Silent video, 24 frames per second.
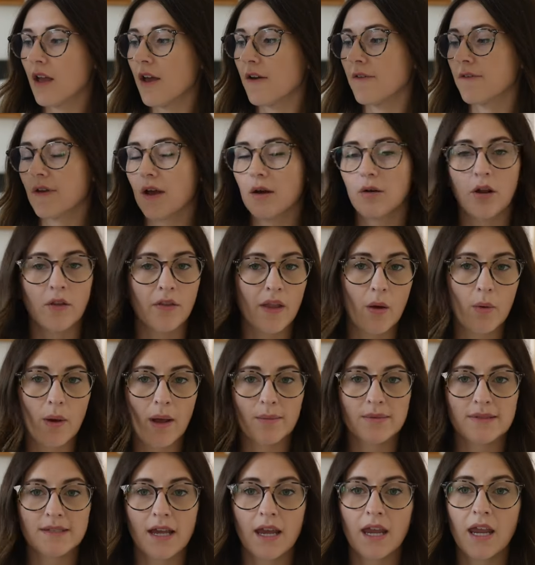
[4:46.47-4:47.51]
found on that
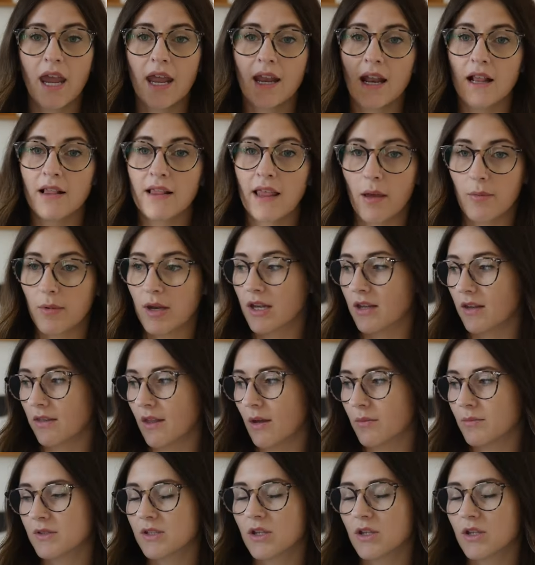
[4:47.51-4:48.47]
website, and I laminated them.